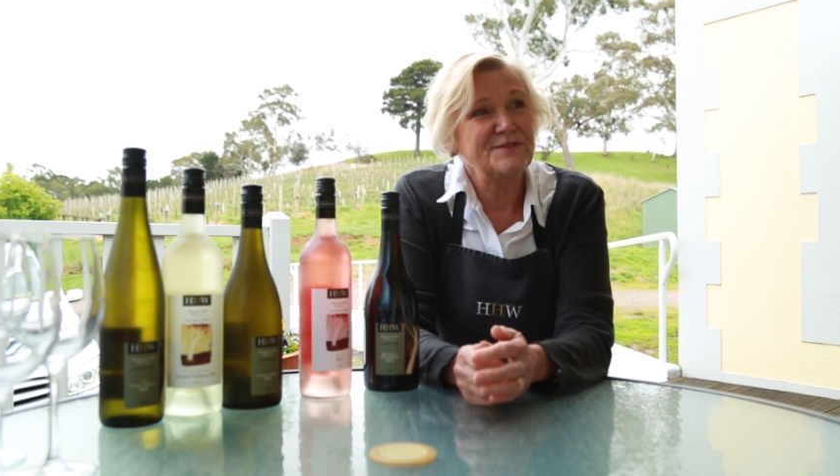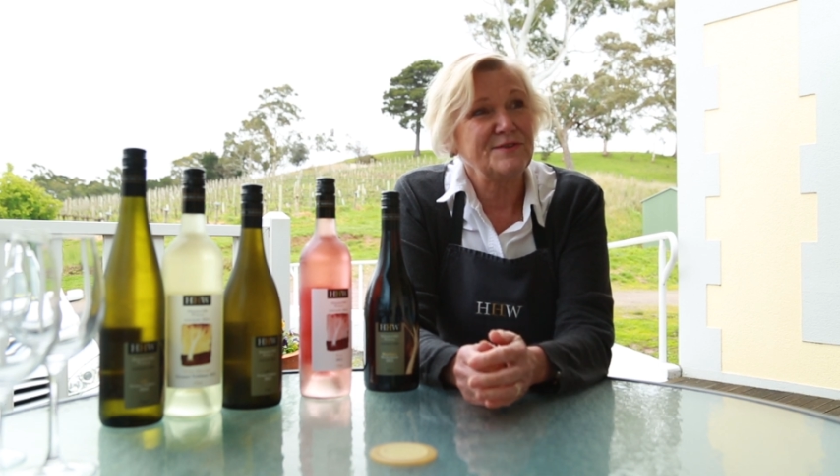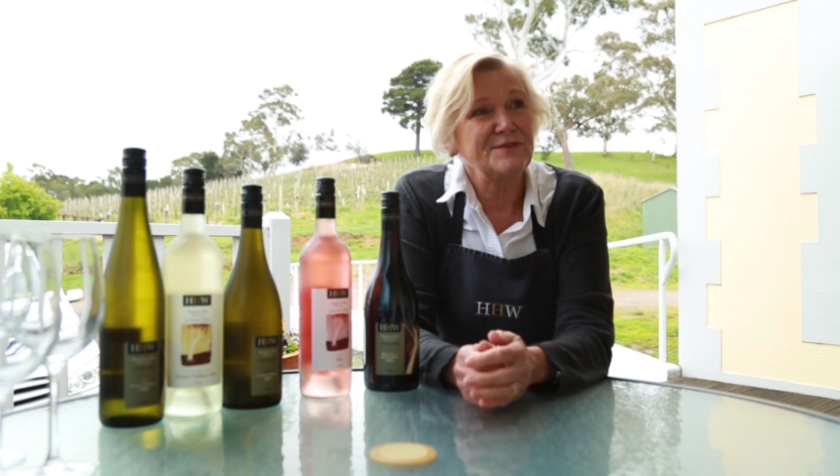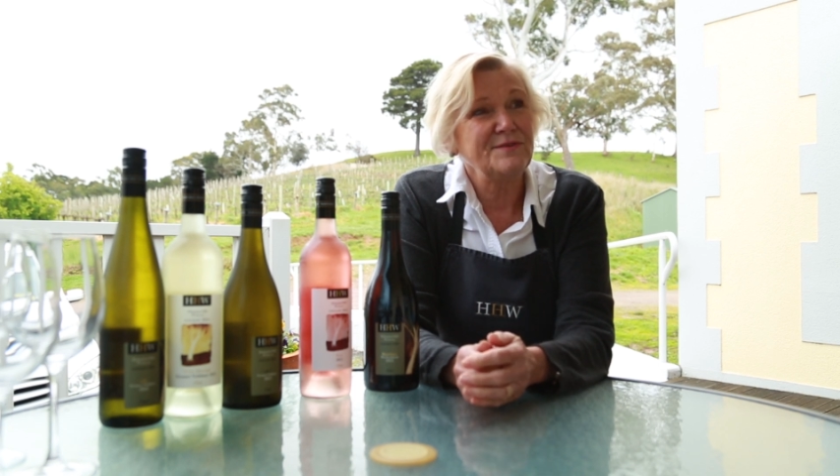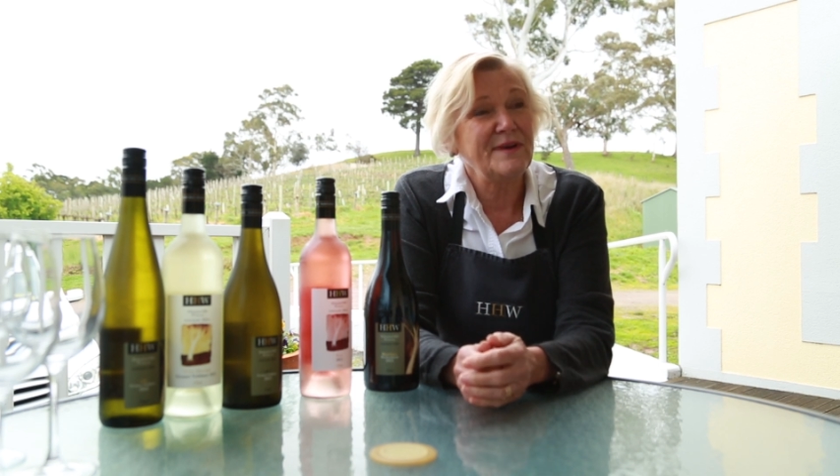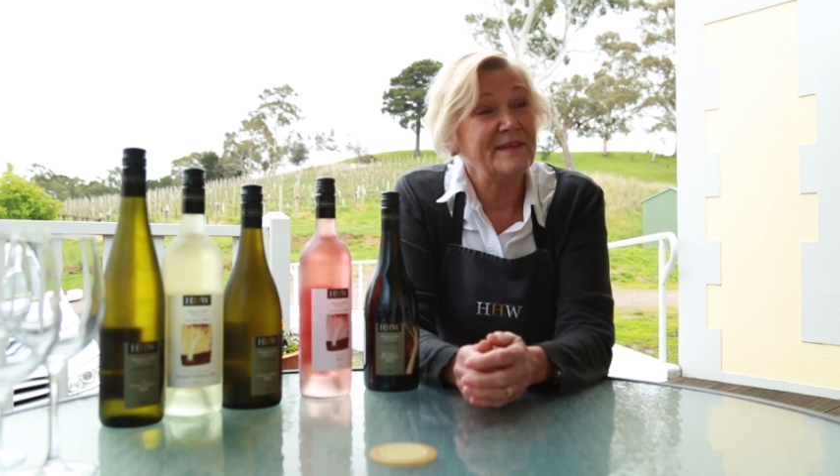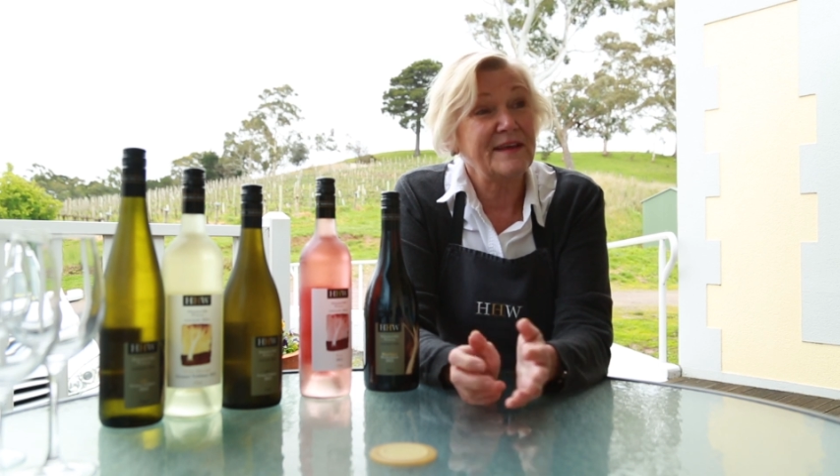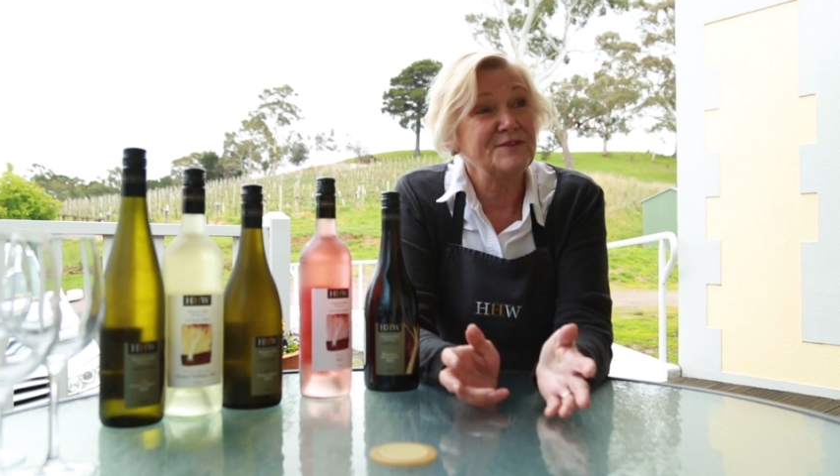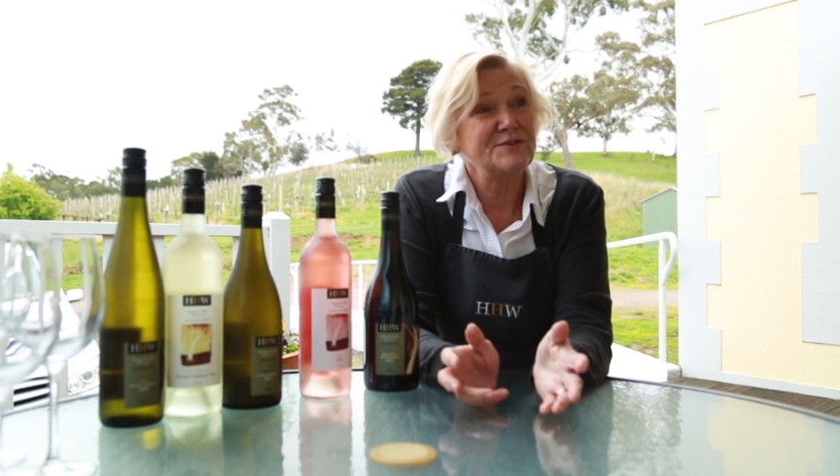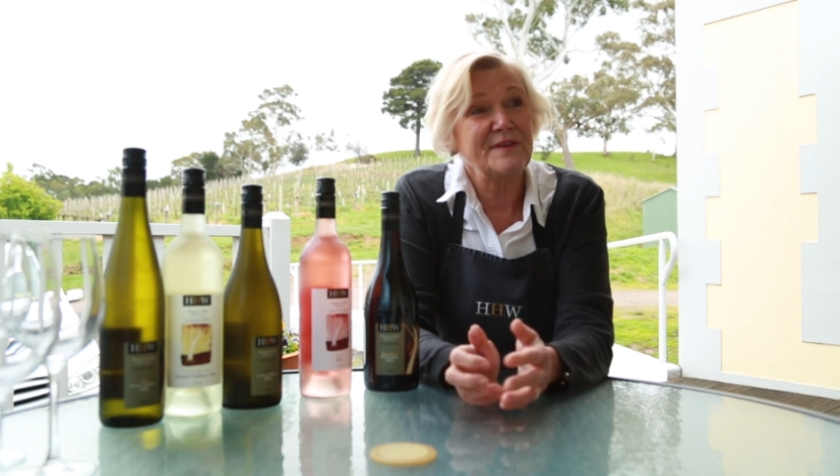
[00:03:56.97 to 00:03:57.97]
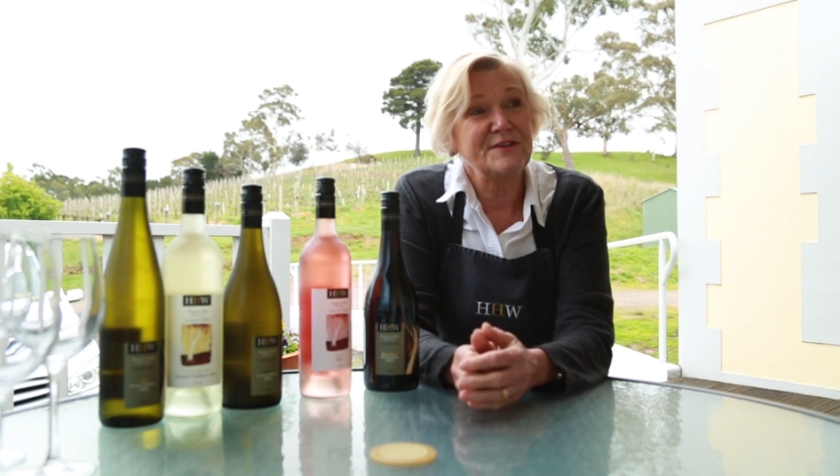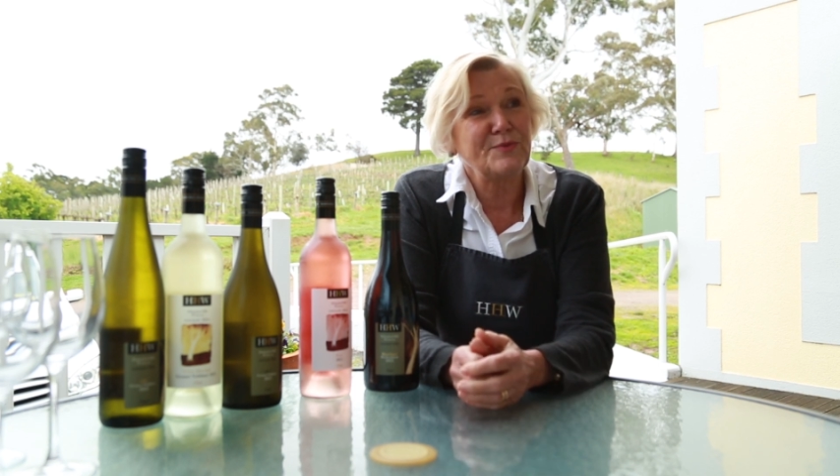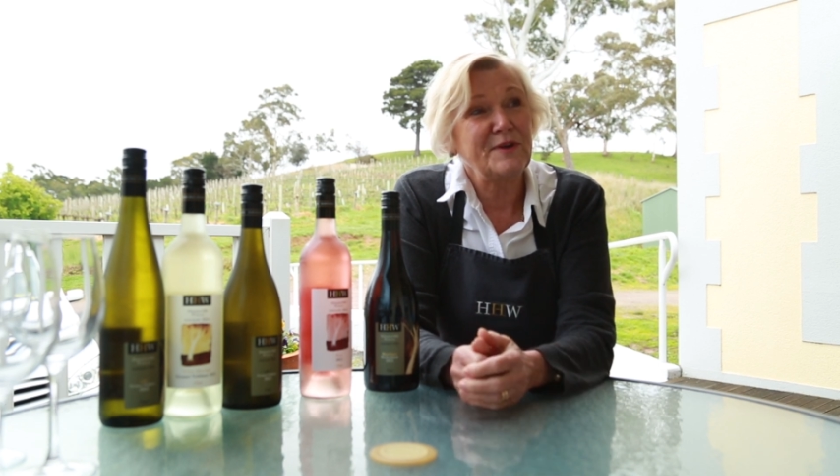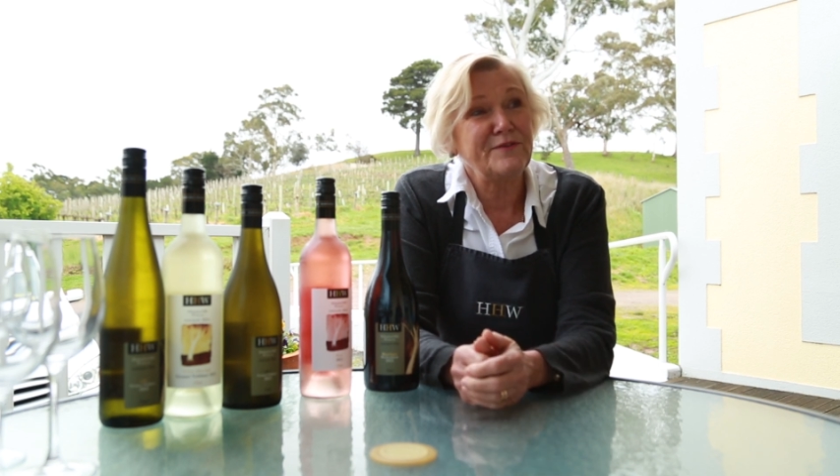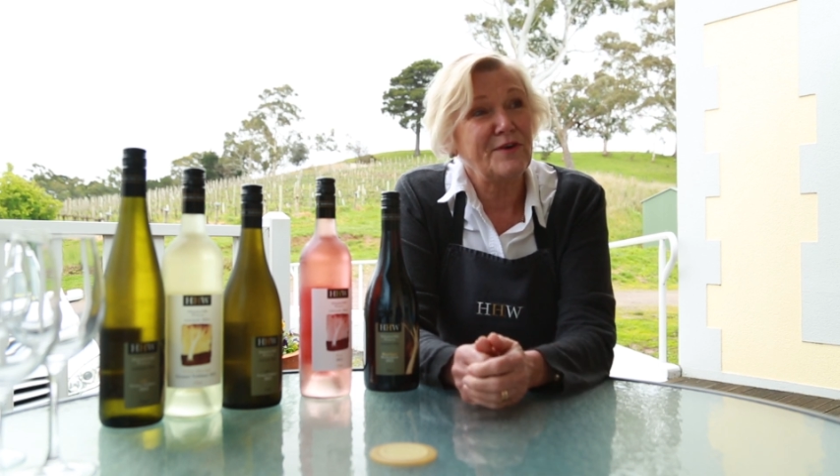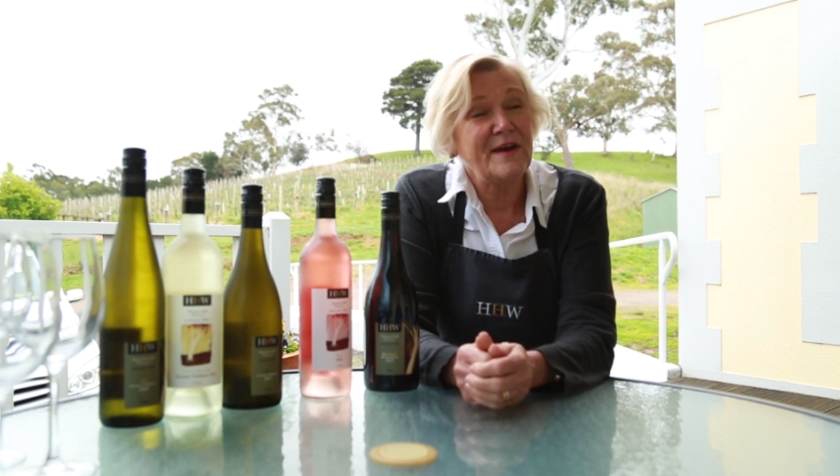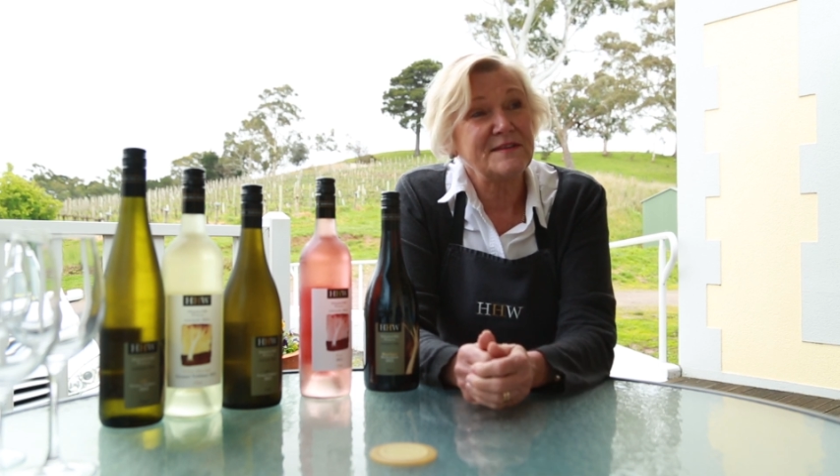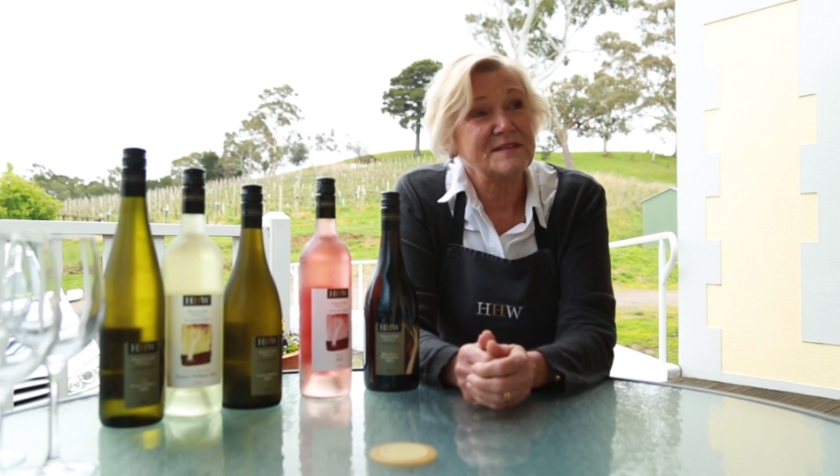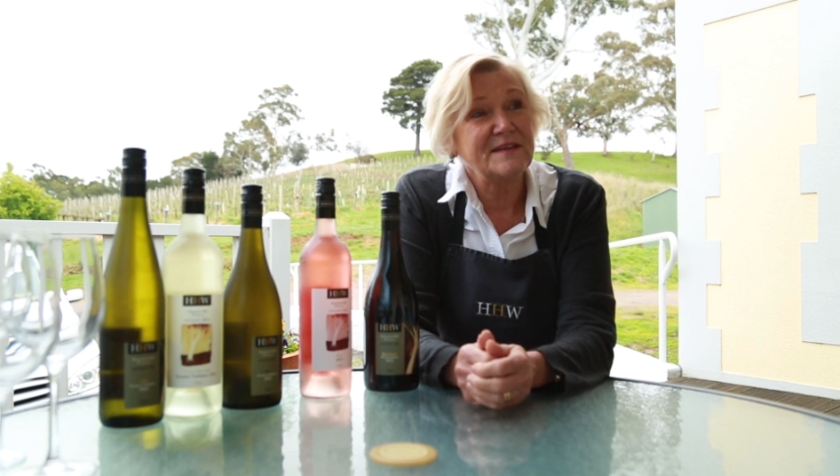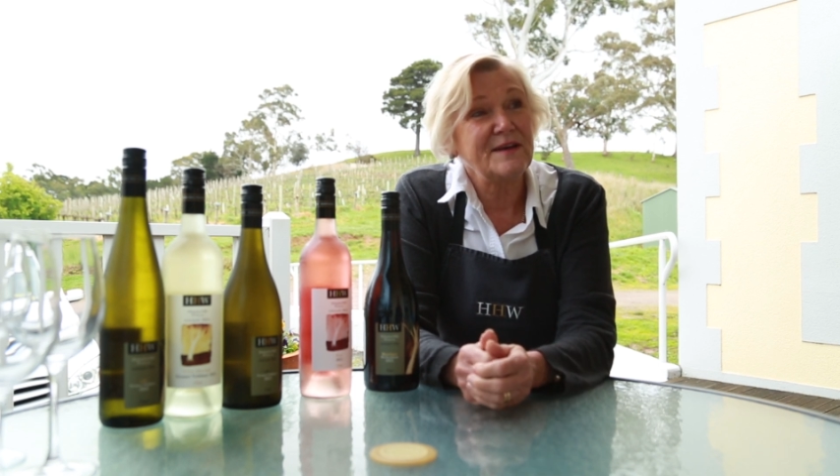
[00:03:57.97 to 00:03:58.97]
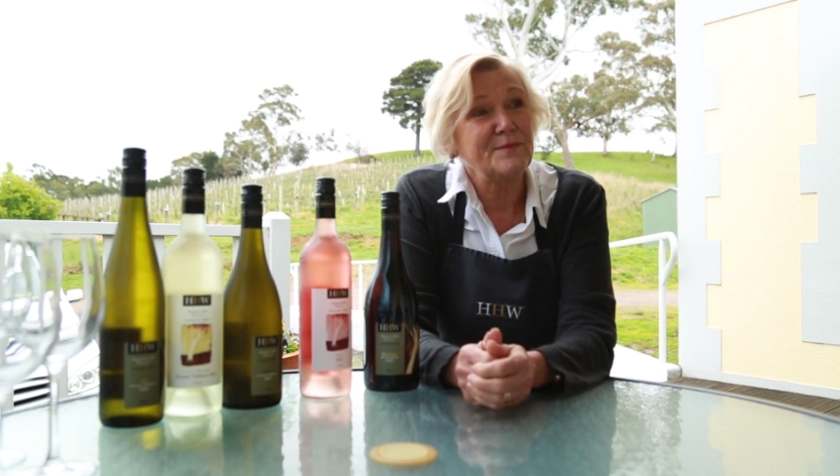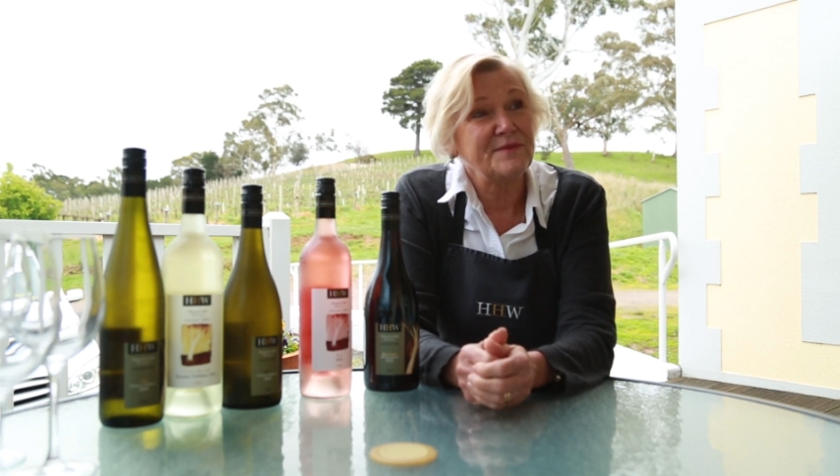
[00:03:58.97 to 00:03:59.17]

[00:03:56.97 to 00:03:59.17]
to you and they can do that 24 hours a day